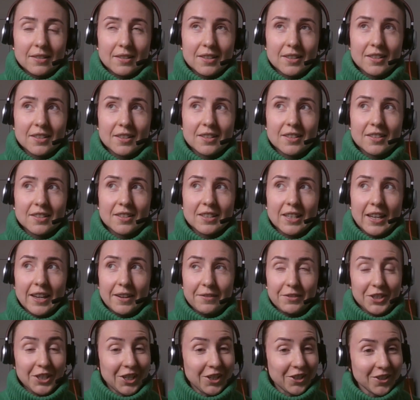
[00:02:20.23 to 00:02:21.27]

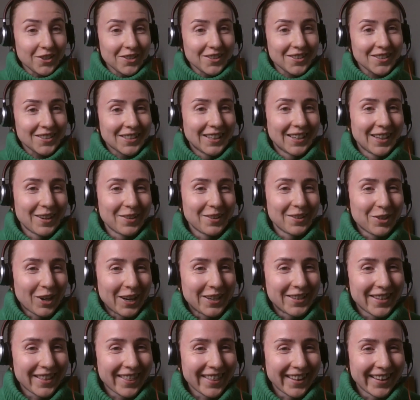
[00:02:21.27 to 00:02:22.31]
7 years. I was
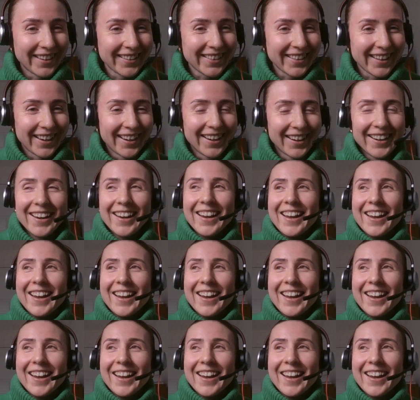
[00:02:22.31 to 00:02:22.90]
trying to think there.